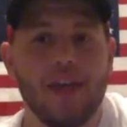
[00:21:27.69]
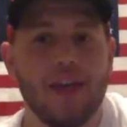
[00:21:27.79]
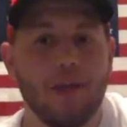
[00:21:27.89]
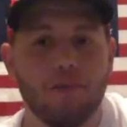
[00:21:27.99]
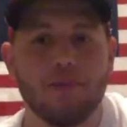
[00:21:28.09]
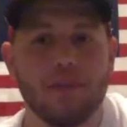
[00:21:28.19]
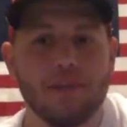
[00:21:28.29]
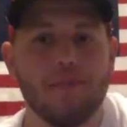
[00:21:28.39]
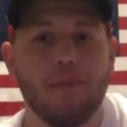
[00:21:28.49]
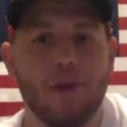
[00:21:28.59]
It was
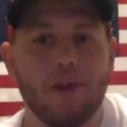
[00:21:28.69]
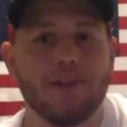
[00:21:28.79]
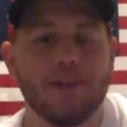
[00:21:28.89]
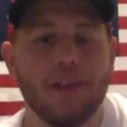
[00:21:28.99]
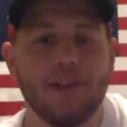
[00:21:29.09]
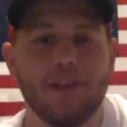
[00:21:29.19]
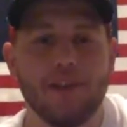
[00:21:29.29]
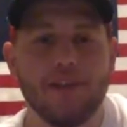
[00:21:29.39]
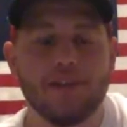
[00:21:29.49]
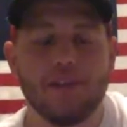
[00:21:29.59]
disappointing to say the
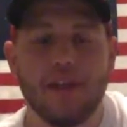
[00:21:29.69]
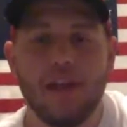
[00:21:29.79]
least.